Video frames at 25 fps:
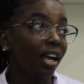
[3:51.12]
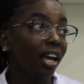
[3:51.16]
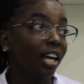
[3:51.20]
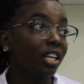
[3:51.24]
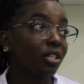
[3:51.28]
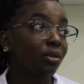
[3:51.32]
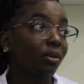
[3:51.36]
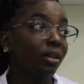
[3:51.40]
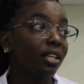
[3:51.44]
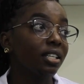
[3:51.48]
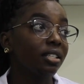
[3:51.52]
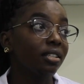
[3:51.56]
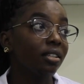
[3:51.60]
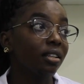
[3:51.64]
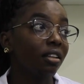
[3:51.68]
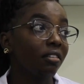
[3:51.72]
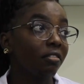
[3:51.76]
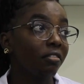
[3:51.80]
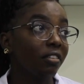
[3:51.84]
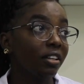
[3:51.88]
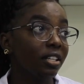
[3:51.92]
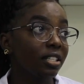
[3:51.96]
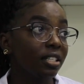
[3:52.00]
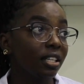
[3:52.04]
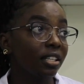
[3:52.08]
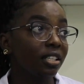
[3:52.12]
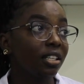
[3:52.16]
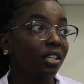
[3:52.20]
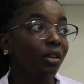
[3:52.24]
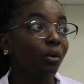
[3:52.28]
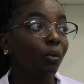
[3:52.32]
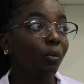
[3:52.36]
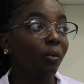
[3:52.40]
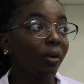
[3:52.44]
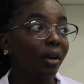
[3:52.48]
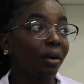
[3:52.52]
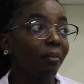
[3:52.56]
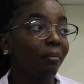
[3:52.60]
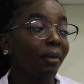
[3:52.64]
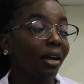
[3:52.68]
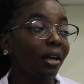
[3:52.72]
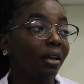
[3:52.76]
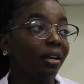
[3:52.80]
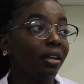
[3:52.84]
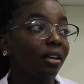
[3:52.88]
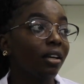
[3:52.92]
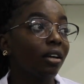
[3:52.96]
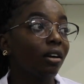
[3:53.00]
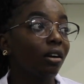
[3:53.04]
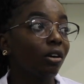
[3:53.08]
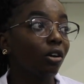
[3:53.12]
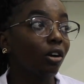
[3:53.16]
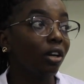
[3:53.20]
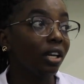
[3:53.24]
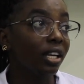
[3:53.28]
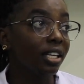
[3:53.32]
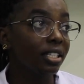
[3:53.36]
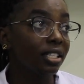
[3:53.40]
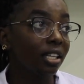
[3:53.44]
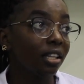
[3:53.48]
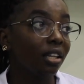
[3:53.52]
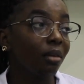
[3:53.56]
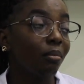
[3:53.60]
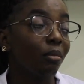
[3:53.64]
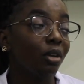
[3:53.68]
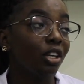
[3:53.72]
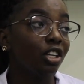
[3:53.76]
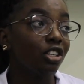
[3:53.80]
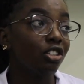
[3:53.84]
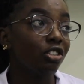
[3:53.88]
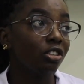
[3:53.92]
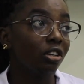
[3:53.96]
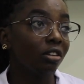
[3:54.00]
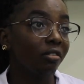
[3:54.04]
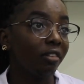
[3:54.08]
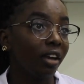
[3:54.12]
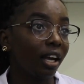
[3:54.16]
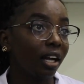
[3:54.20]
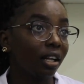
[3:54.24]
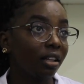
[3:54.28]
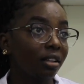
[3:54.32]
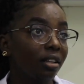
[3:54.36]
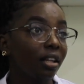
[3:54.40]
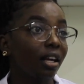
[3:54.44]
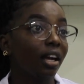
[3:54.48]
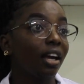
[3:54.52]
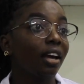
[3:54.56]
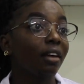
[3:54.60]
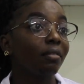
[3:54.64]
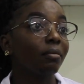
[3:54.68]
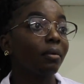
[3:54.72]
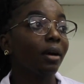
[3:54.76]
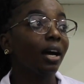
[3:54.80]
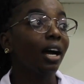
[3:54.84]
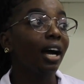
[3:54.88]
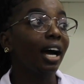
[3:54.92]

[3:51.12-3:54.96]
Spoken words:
as well as in the field setting, where my colleagues at the Ministry of Health have